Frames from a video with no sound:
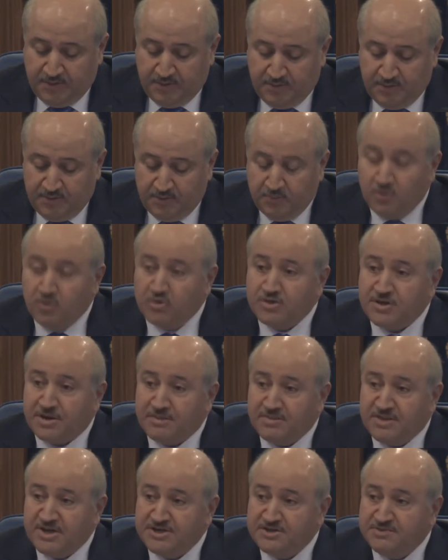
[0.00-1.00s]
on water
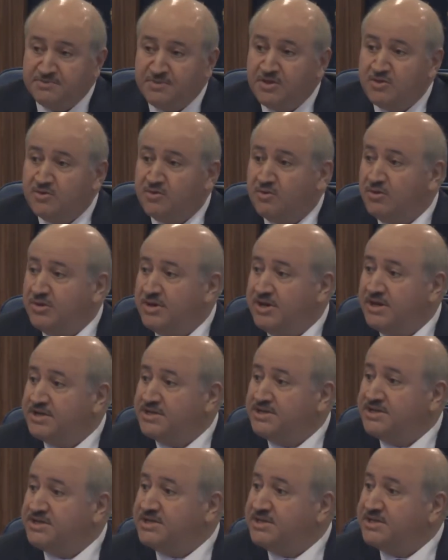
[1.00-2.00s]
management to
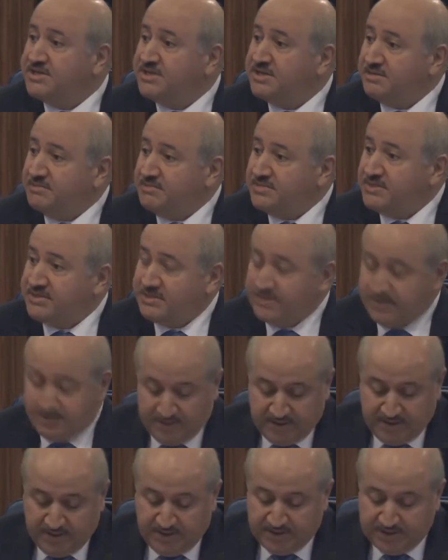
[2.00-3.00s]
energy systems.
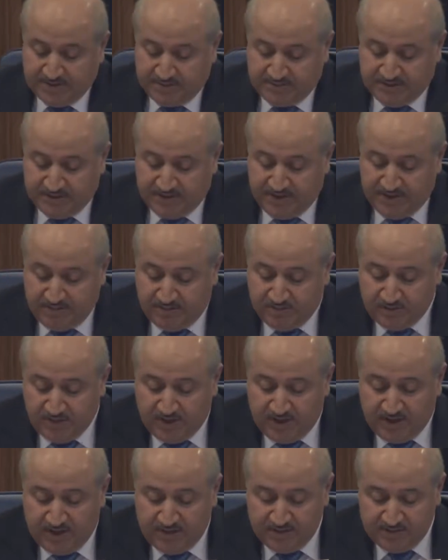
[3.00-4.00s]
As Mr.
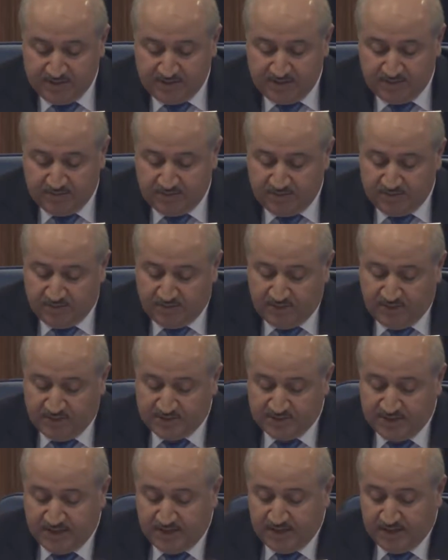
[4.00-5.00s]
Talal
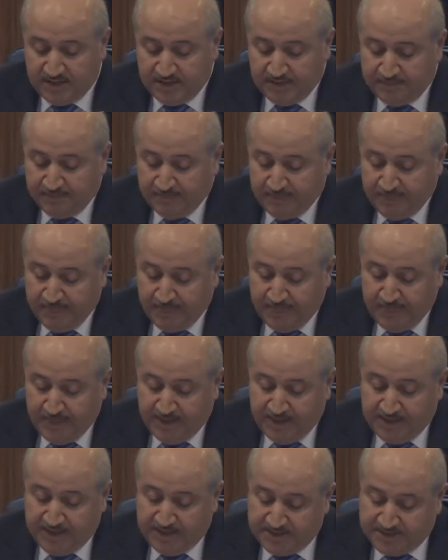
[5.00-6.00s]
Abu-Ghazaleh
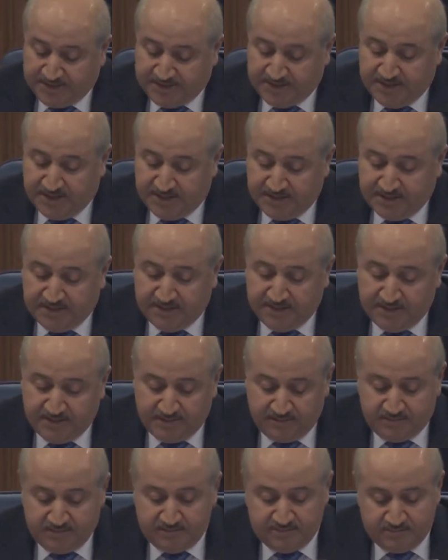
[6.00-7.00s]
said,
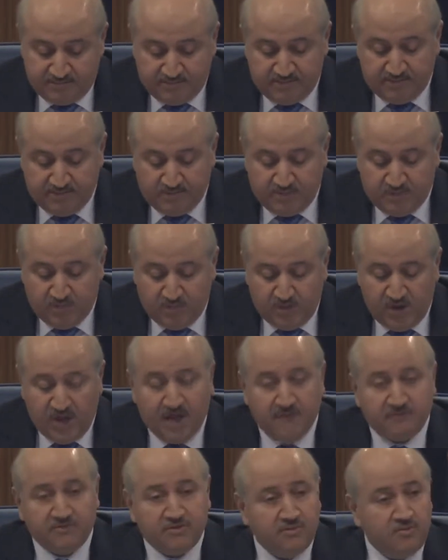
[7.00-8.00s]
we
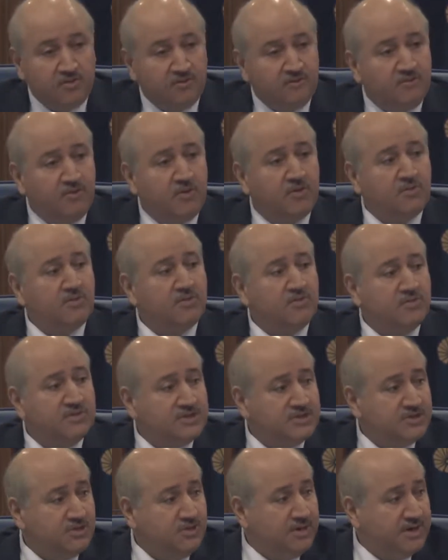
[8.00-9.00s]
have to move forward with
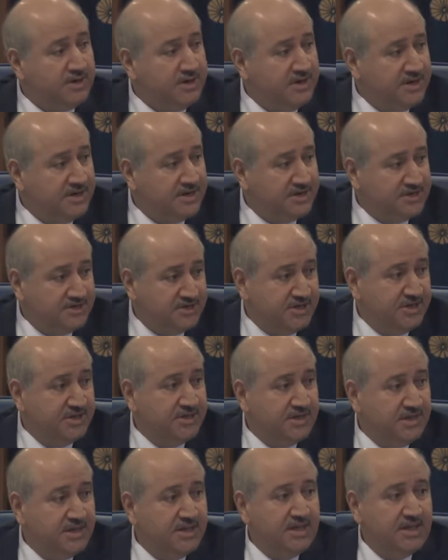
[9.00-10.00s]
solar energy.
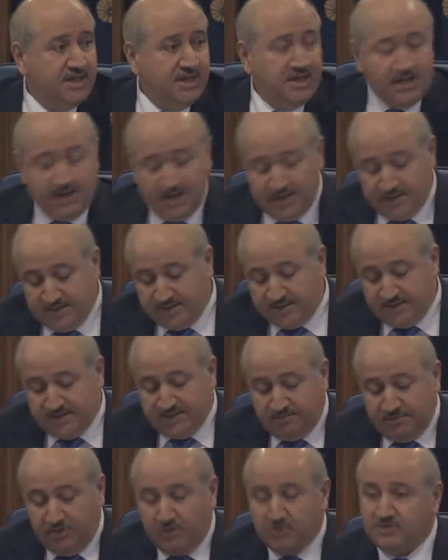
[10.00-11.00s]
And this is a
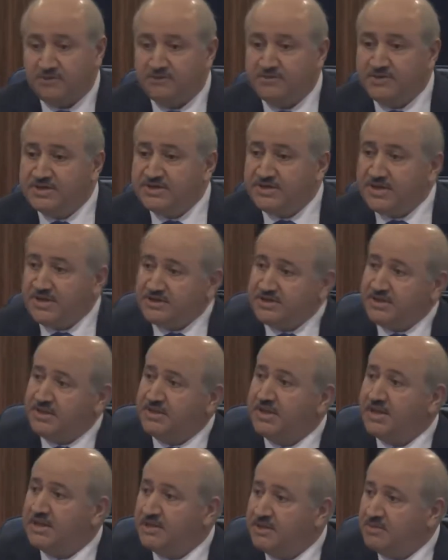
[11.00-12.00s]
point of discussion
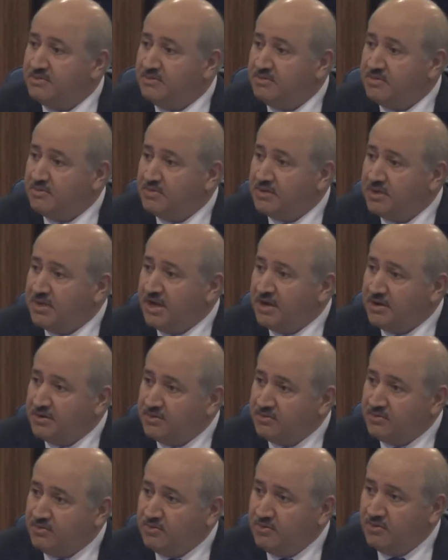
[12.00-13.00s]
that we would like
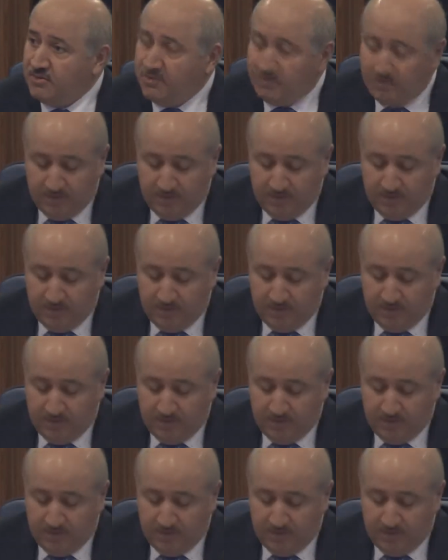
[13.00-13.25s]
to